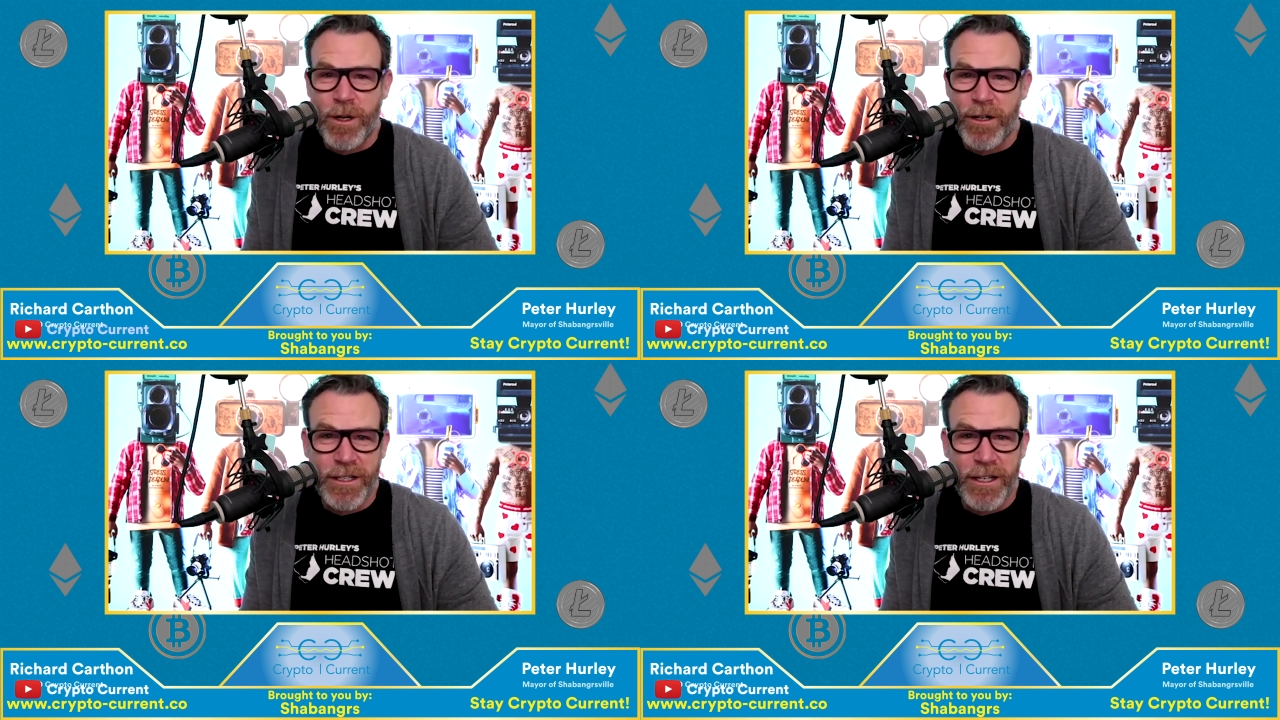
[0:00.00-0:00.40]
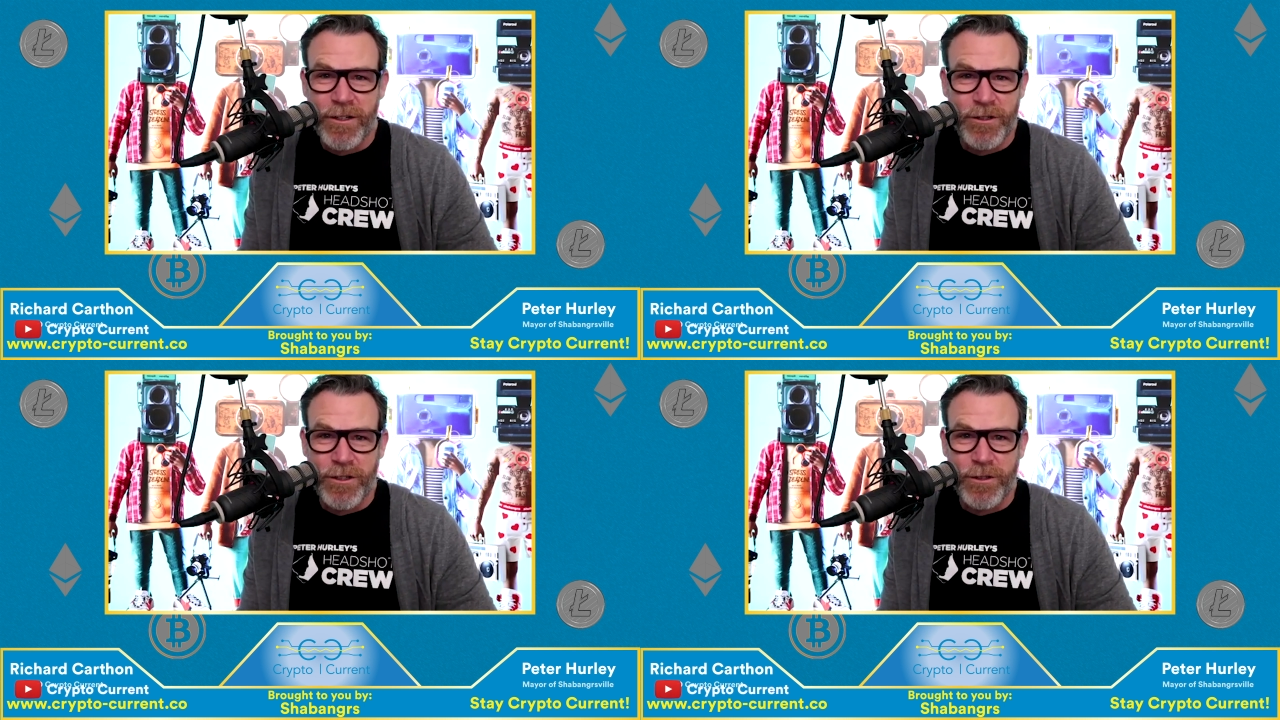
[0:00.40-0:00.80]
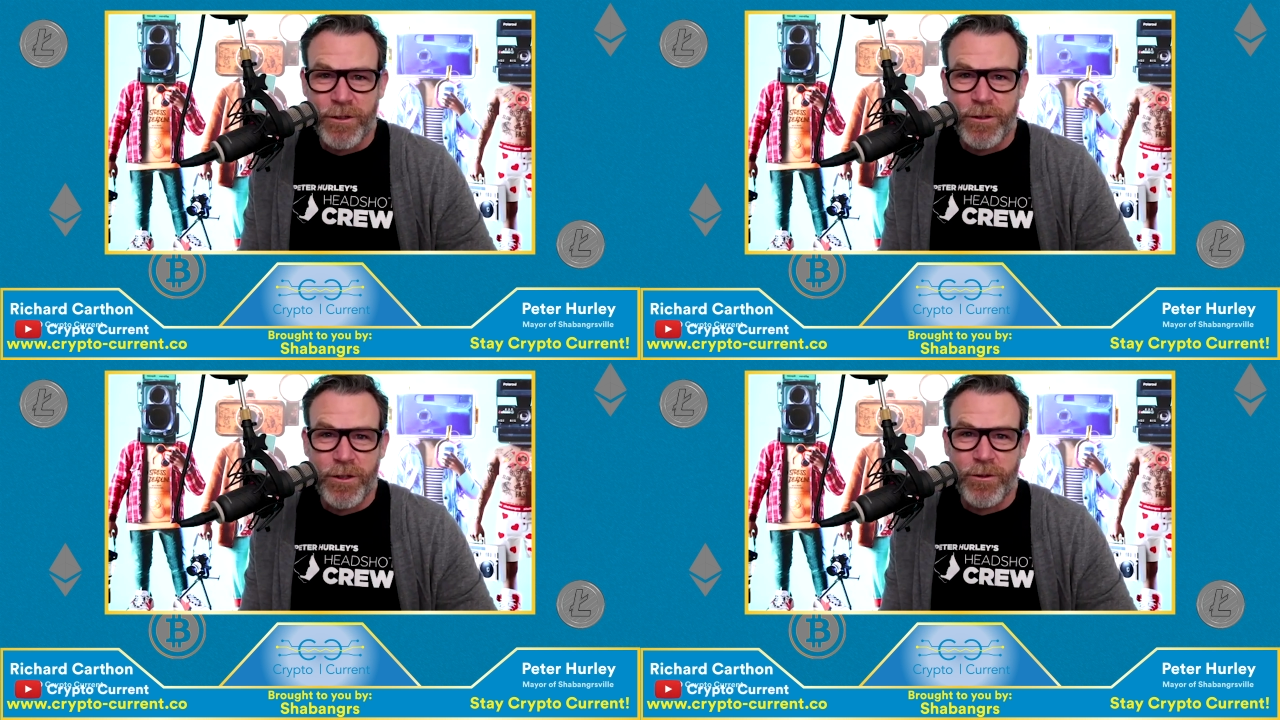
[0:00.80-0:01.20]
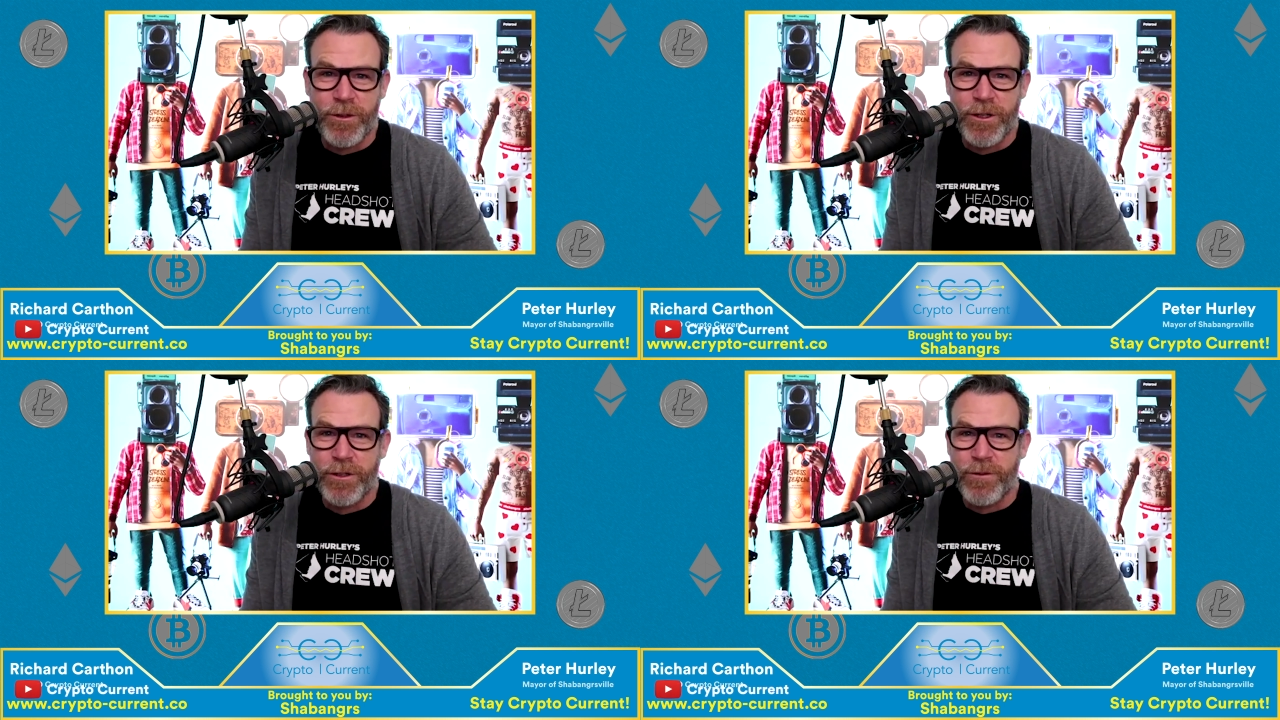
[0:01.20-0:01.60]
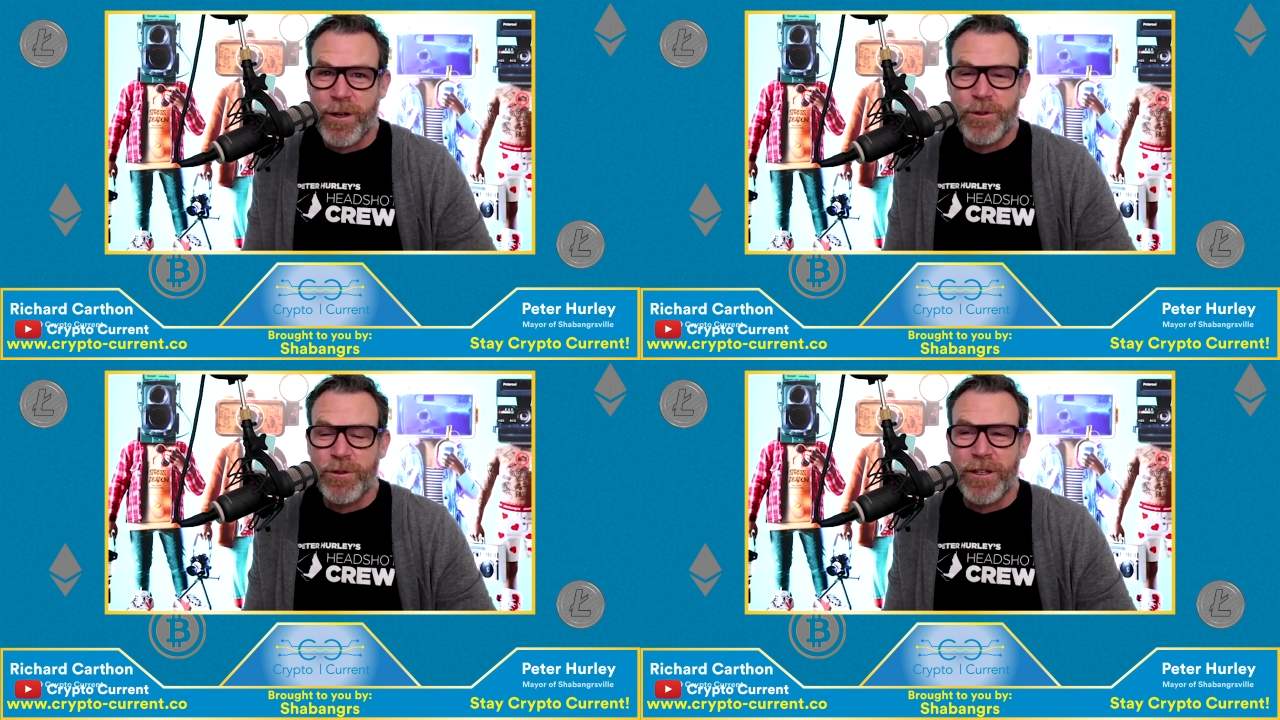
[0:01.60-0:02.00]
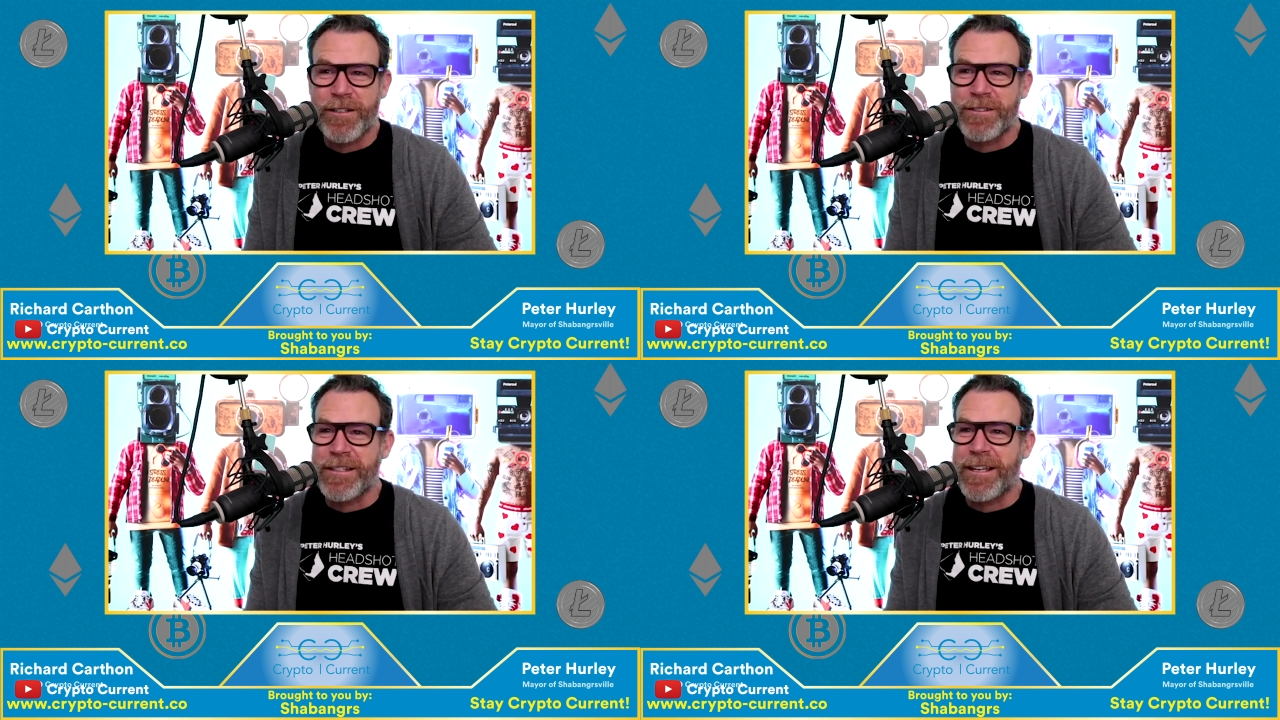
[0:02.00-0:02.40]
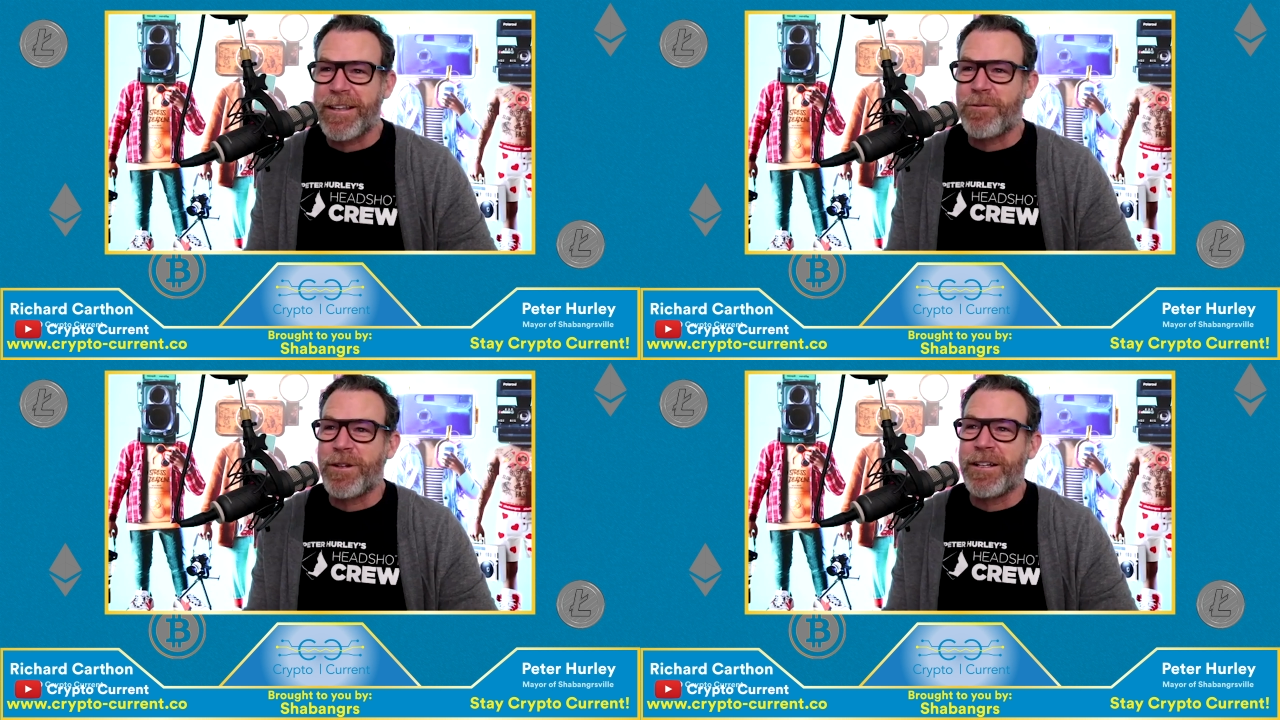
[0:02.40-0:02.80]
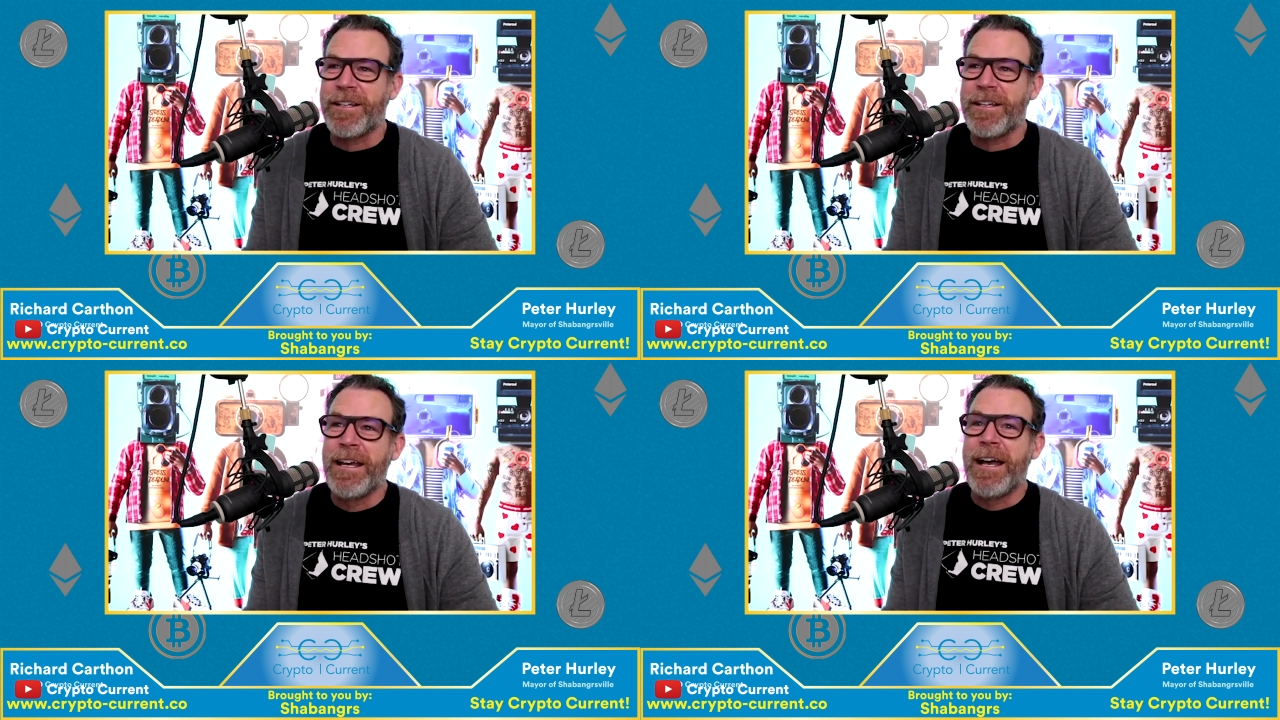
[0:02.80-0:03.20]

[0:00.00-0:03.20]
bartender dude who couldn't rub two nickels together, really.